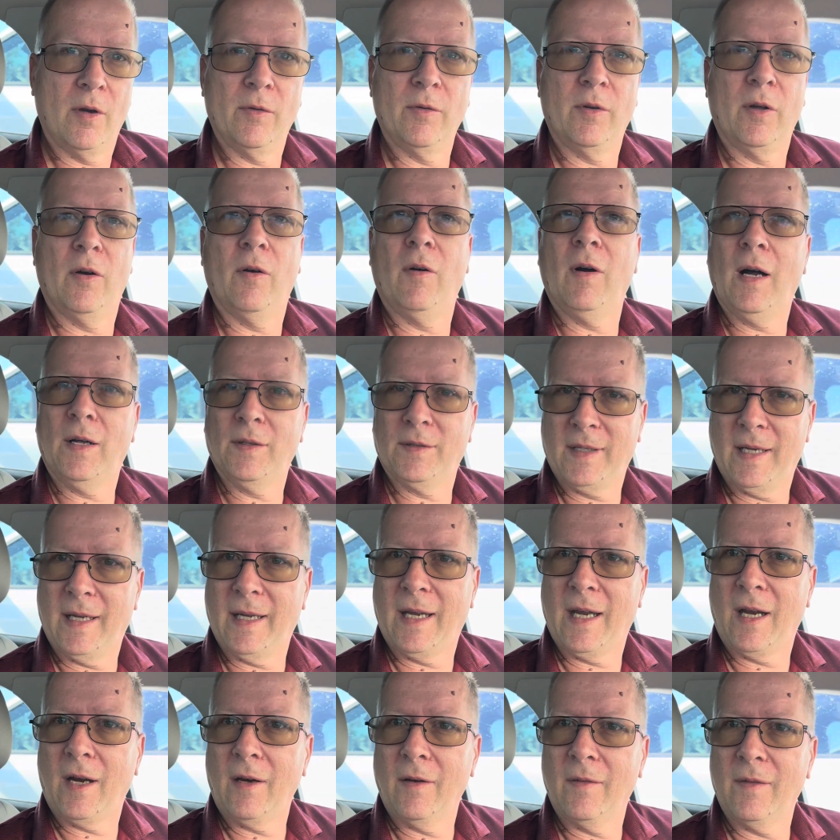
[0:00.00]
I'll take
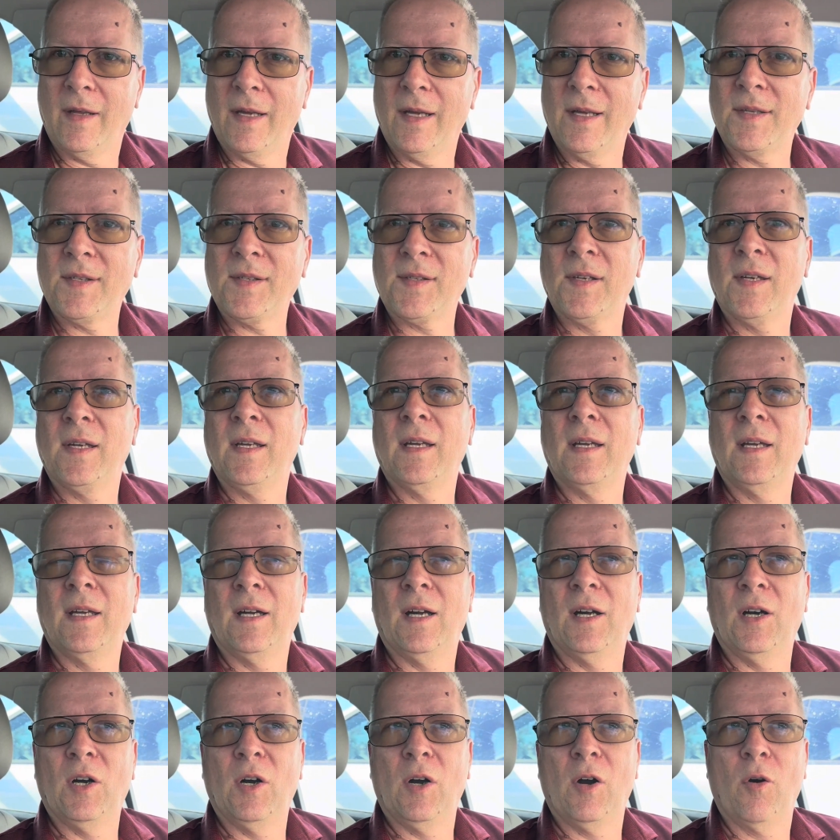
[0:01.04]
care of this.
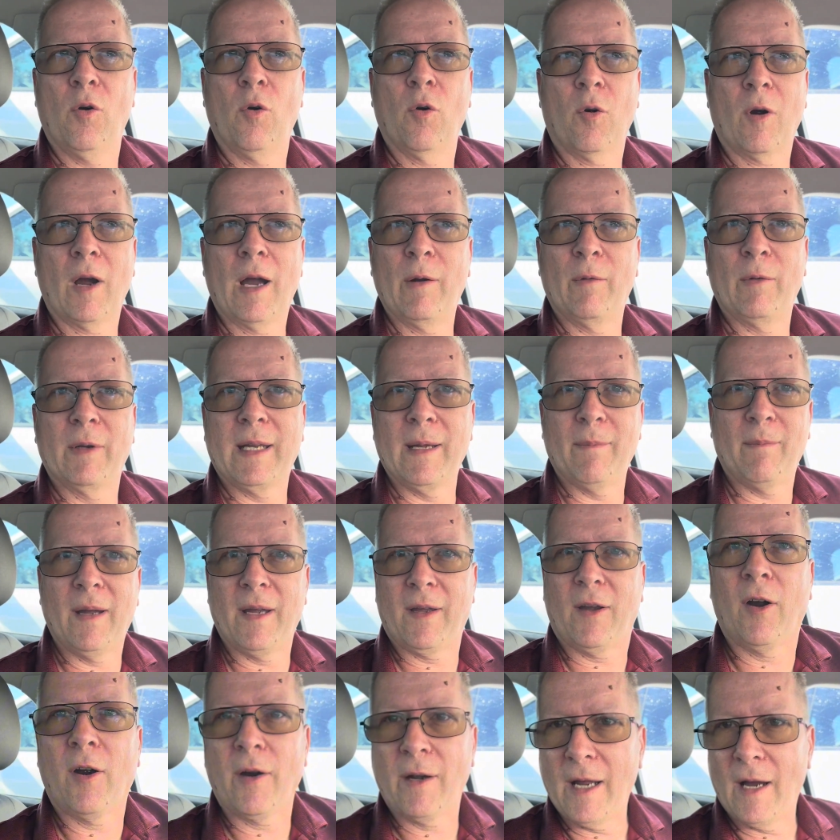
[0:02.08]
Or I would get my
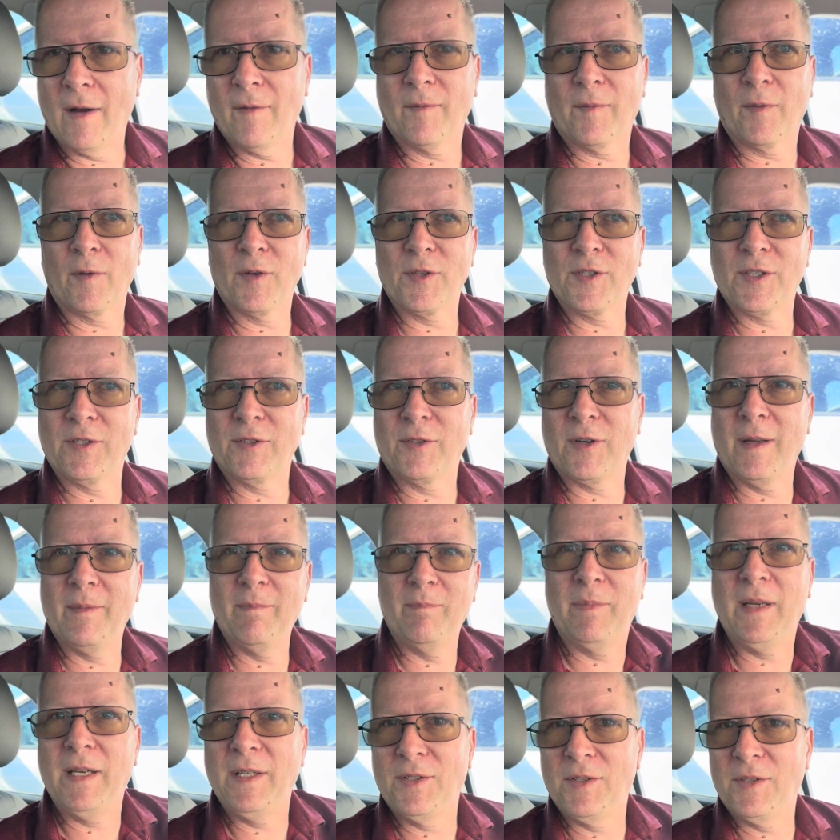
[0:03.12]
card out first and try
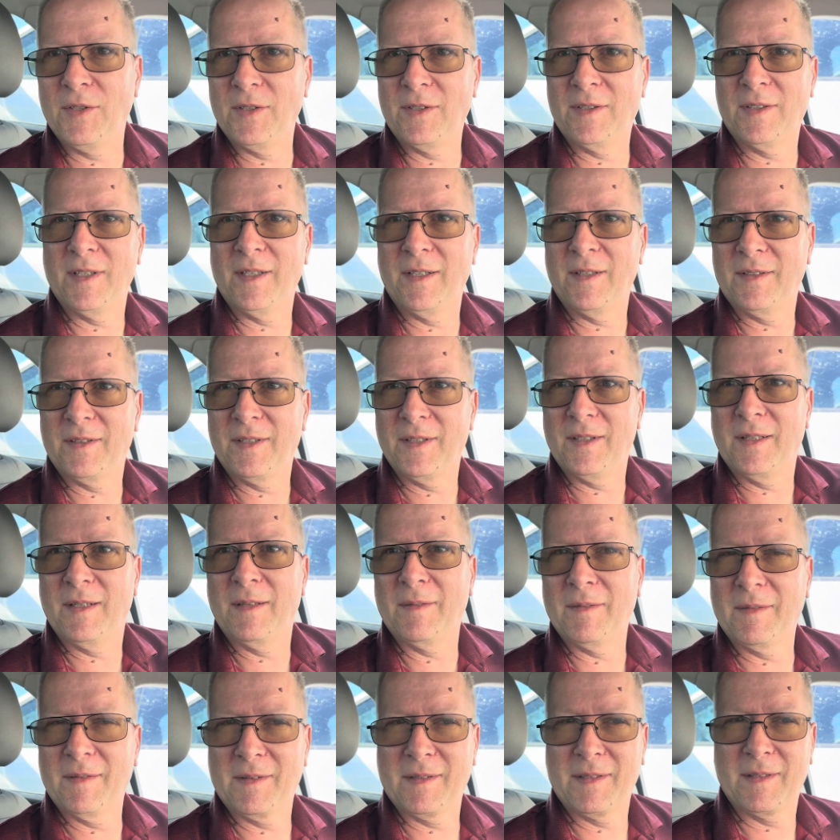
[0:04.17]
and beat you to
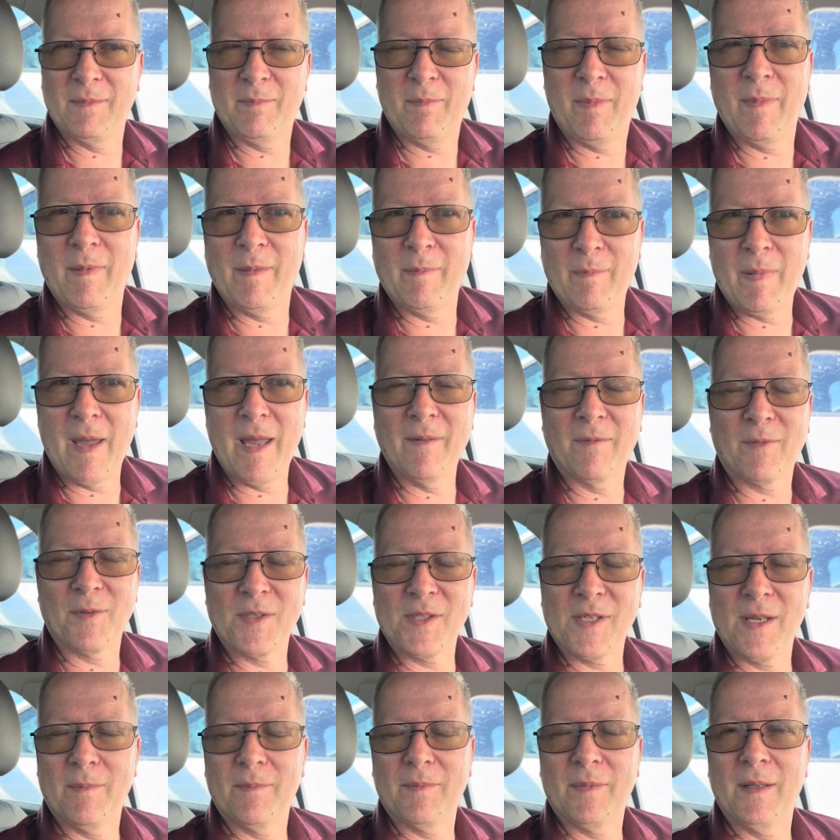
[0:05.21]
pay for
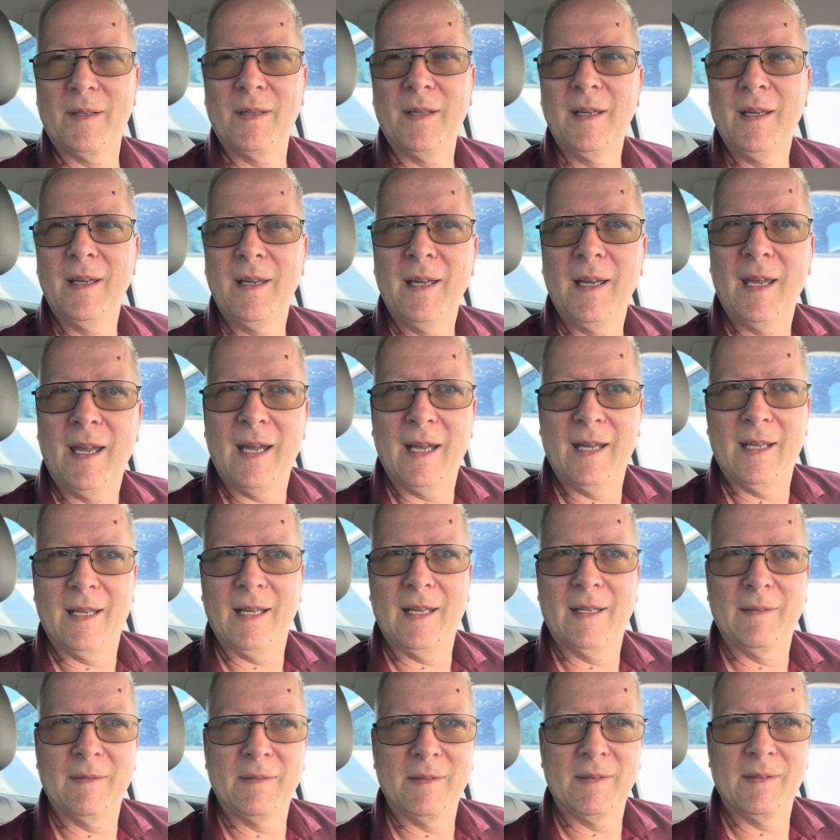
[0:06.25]
something.
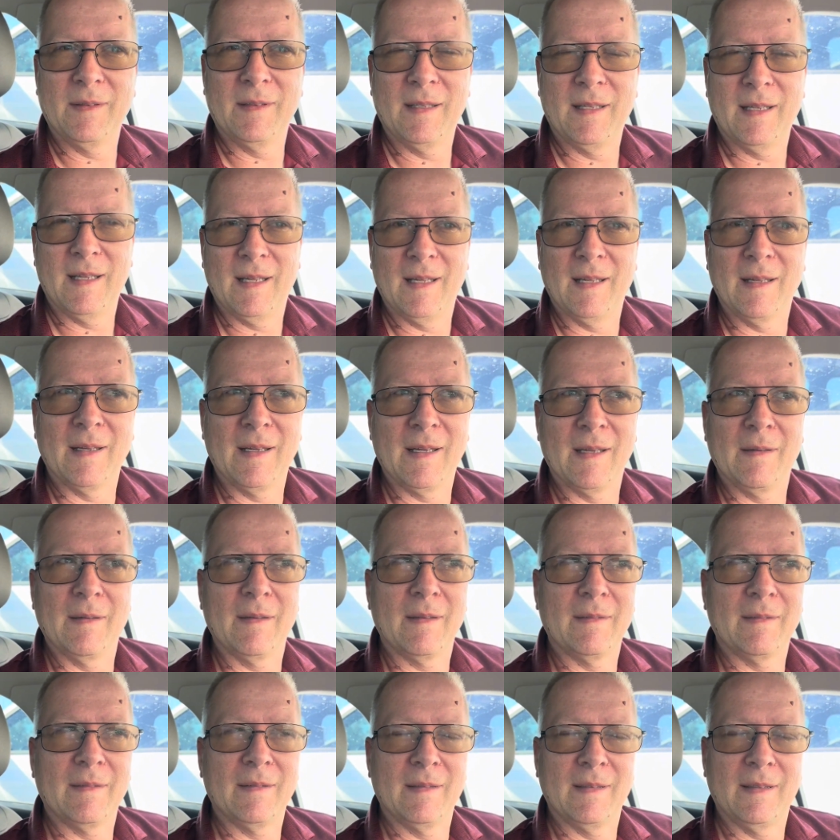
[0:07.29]
And
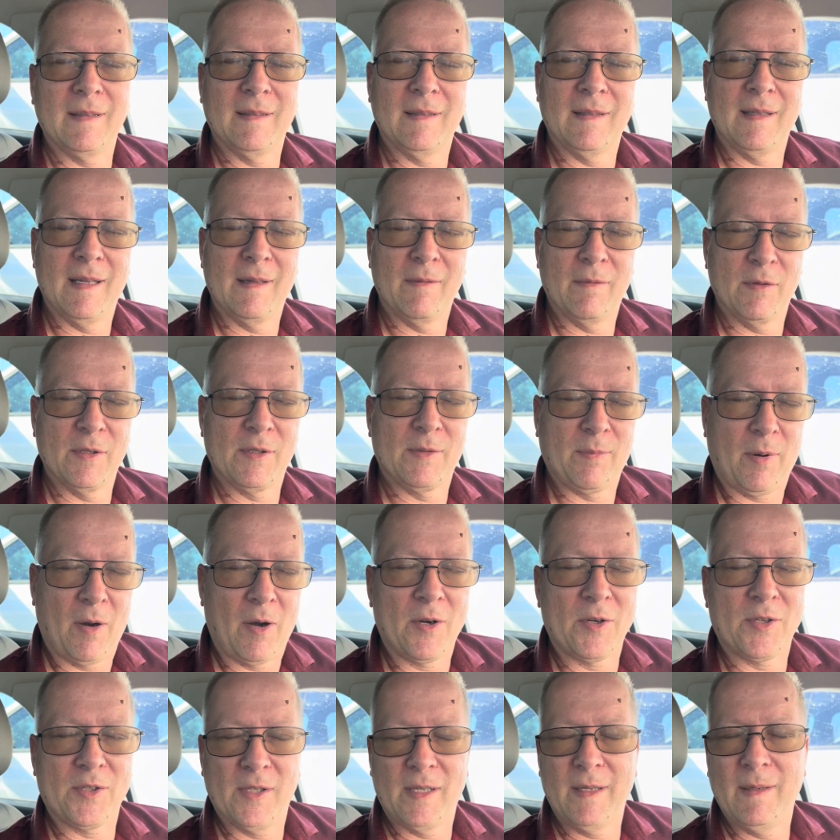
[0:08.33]
it was
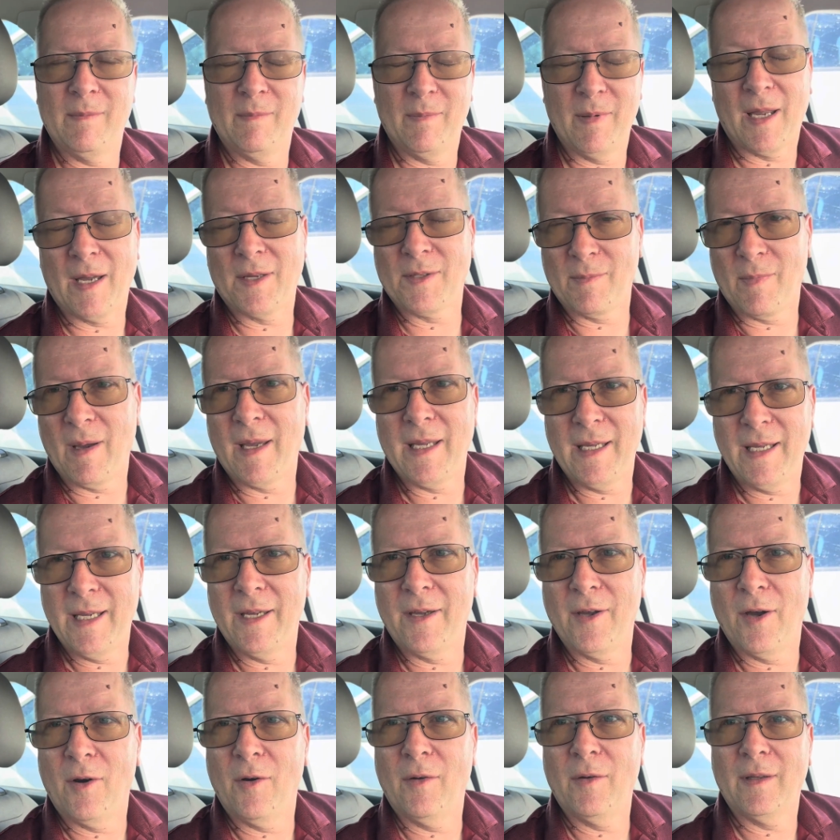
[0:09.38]
partially because of my
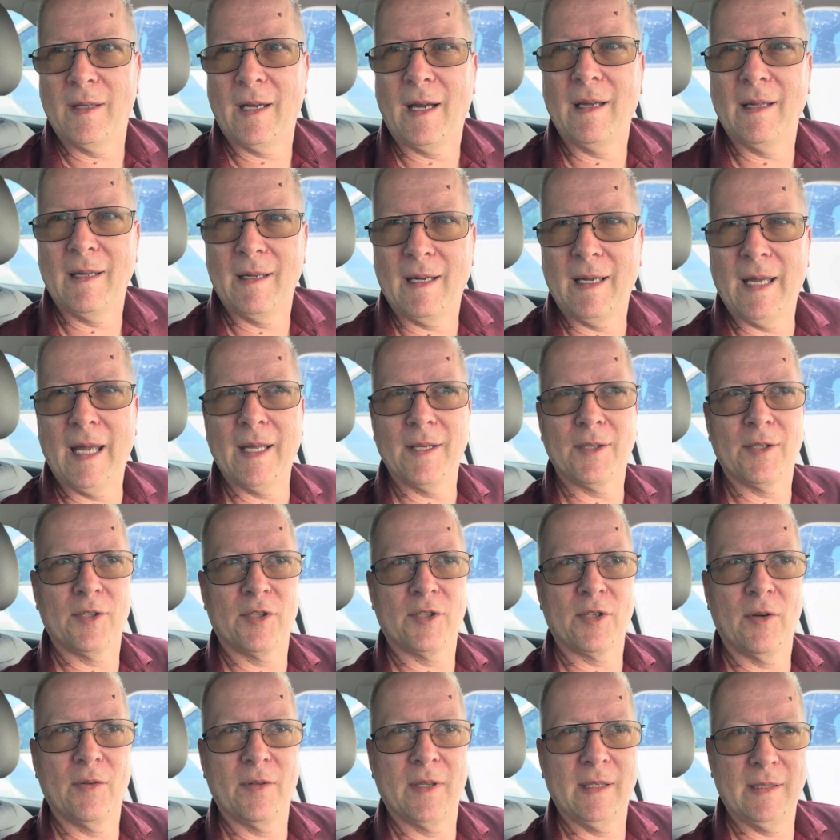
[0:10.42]
ego, and I had to
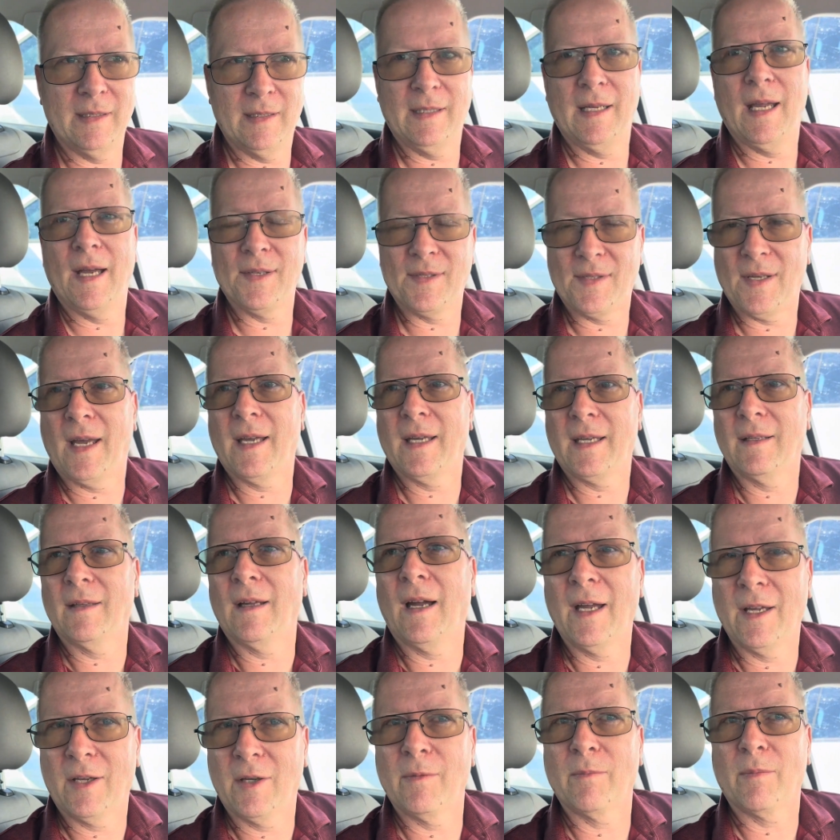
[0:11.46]
show that, yes,
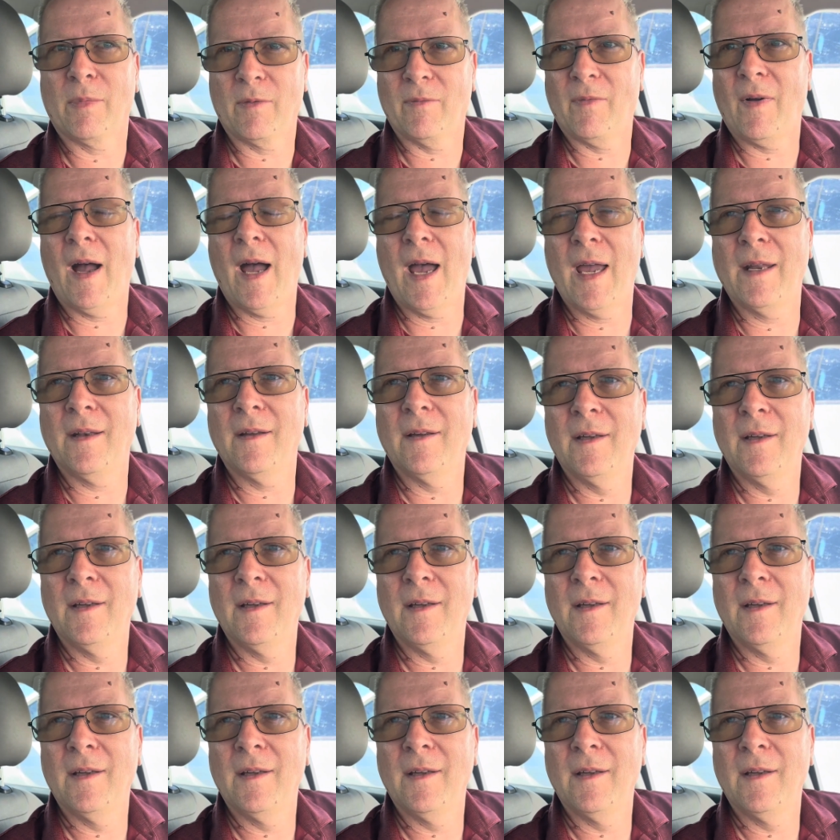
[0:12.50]
I could provide.